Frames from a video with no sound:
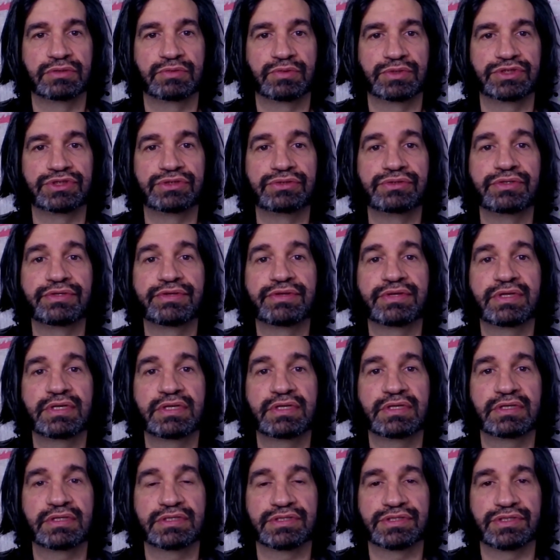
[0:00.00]
do you
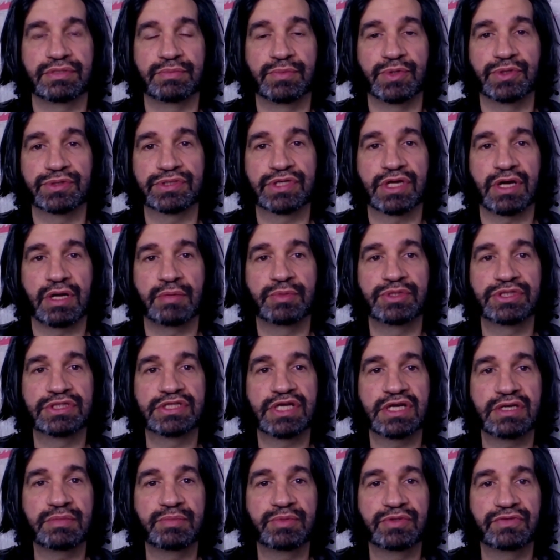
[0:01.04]
think is the most common
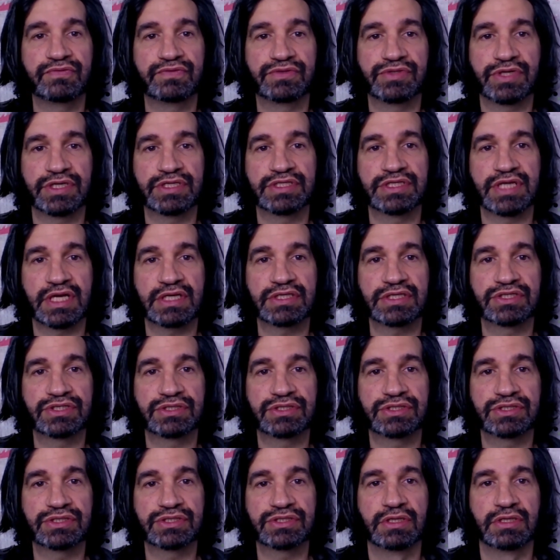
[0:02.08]
type of
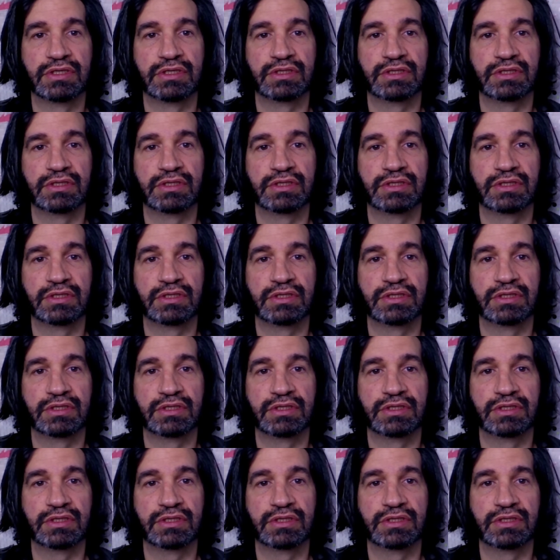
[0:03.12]
transaction